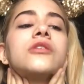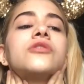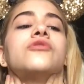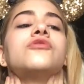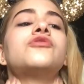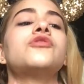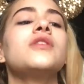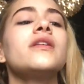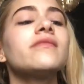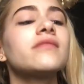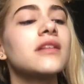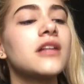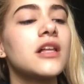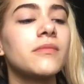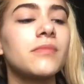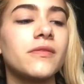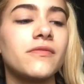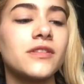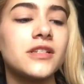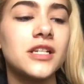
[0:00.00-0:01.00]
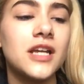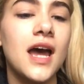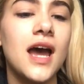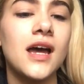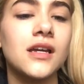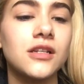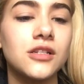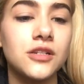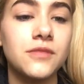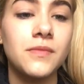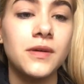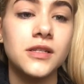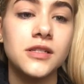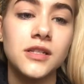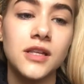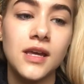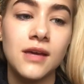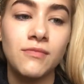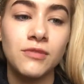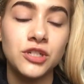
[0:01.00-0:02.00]
This also leaves a little bit of a tack to my
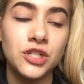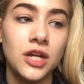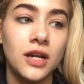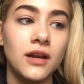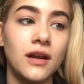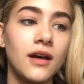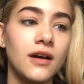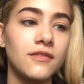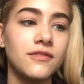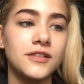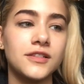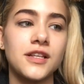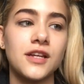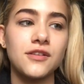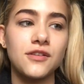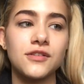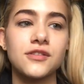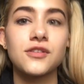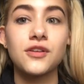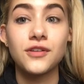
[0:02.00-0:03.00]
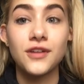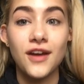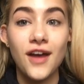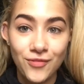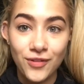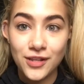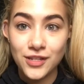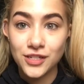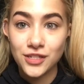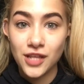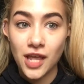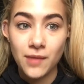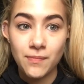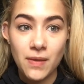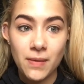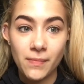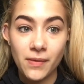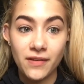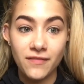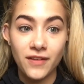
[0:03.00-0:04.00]
skin, which I love because I know it's going to really just like
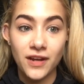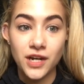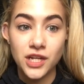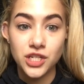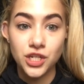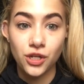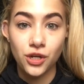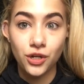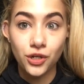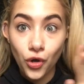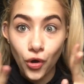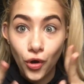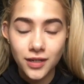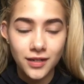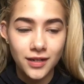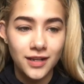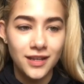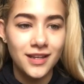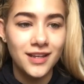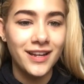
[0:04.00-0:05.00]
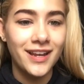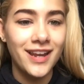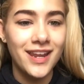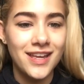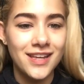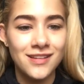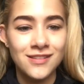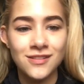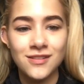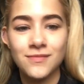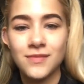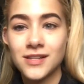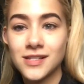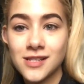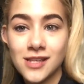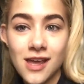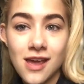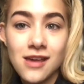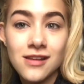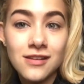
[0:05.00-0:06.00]
make my foundation go and like cling to my
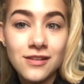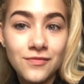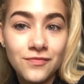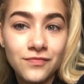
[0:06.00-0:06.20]
skin.